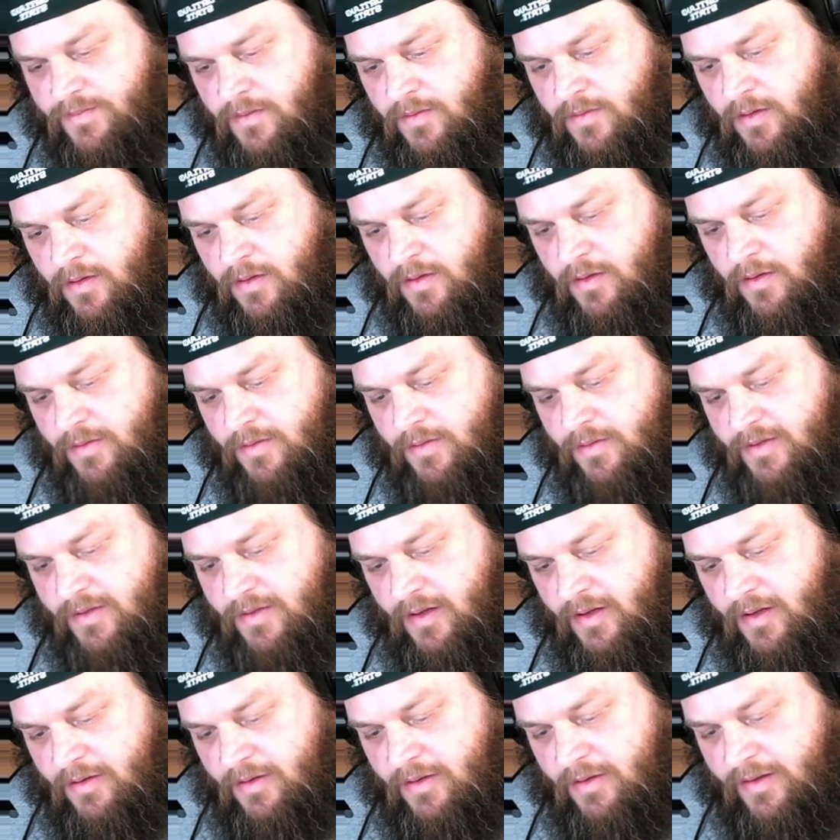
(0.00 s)
Oops, I don't
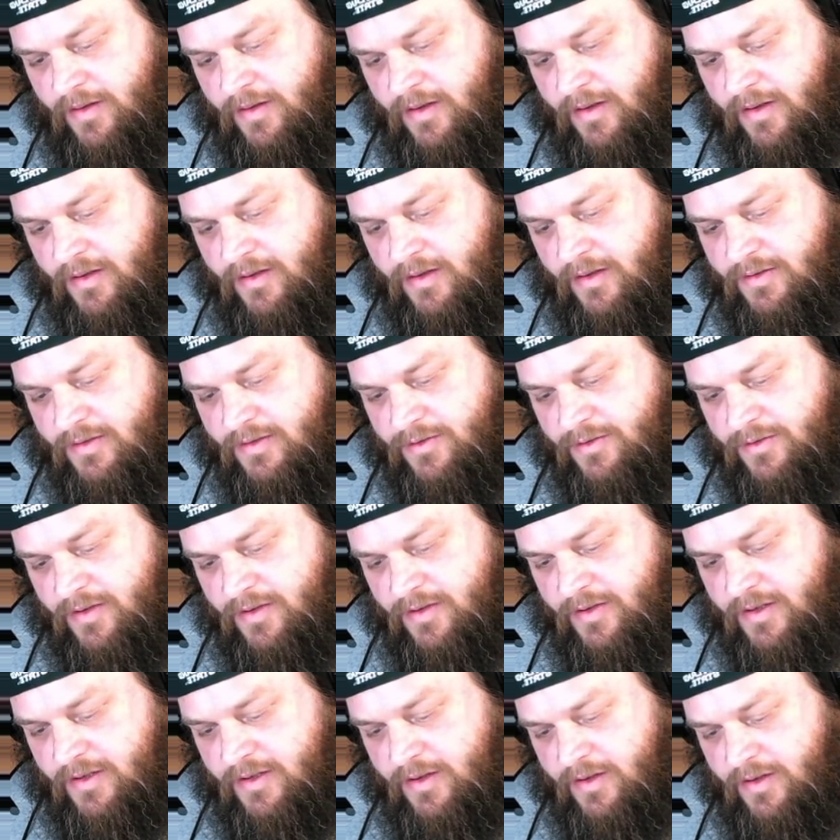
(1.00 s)
need that concentration in
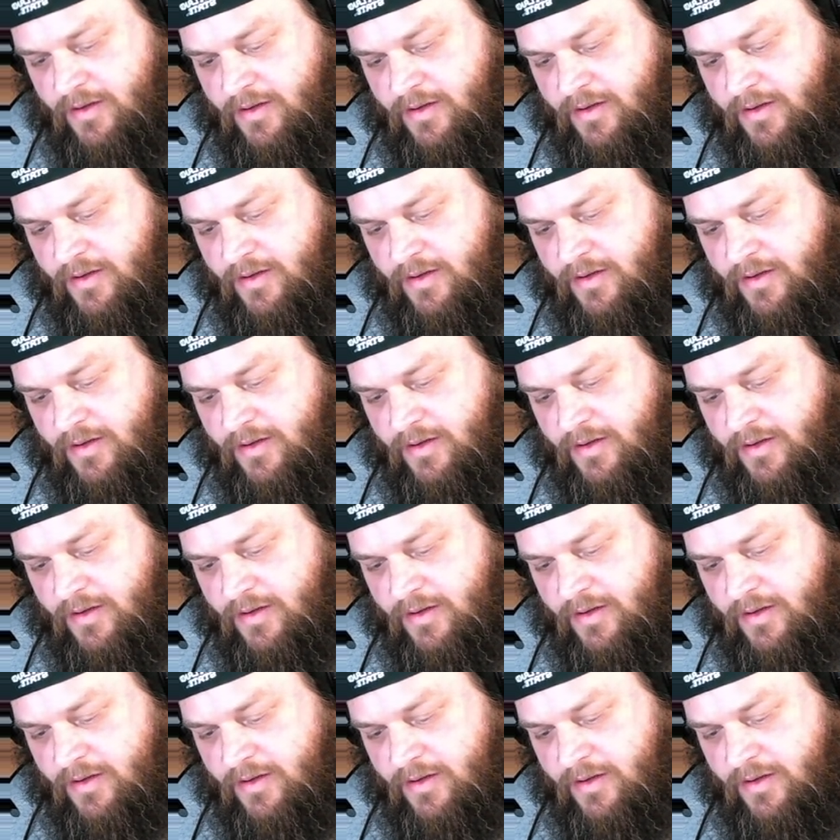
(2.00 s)
there.